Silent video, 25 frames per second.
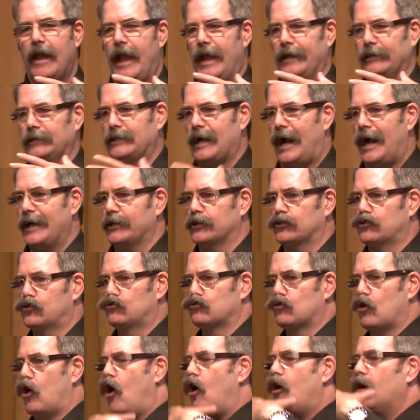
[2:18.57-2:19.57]
And God is
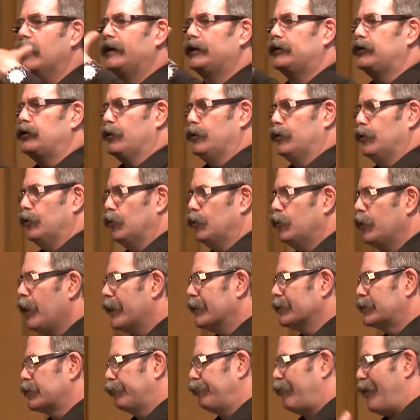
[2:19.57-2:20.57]
drawing you
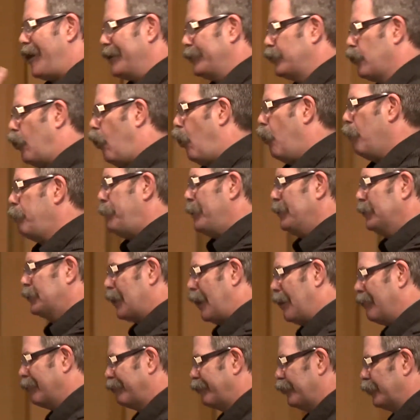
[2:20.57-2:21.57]
to find hope and
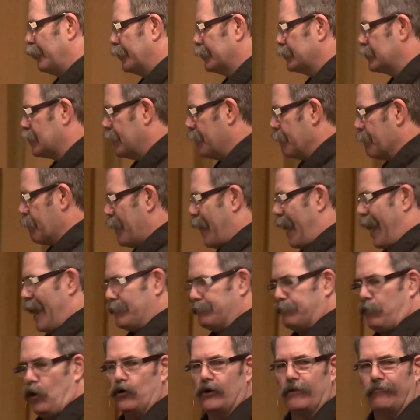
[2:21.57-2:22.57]
comfort
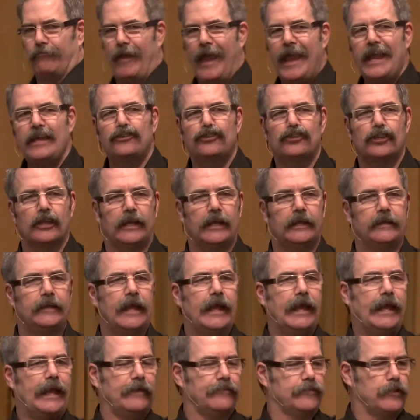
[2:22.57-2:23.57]
and
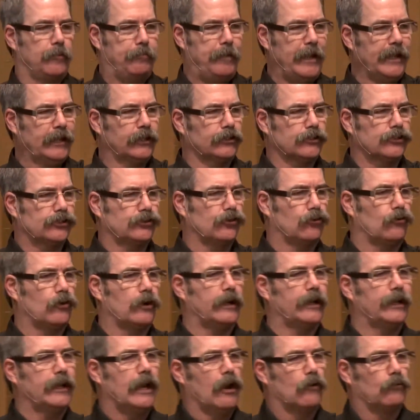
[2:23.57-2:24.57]
motivation in the bigger
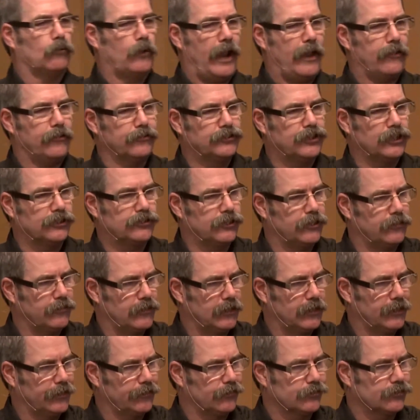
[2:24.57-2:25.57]
story rather just in
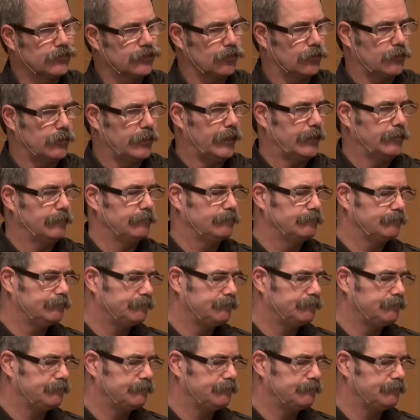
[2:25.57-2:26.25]
the little story.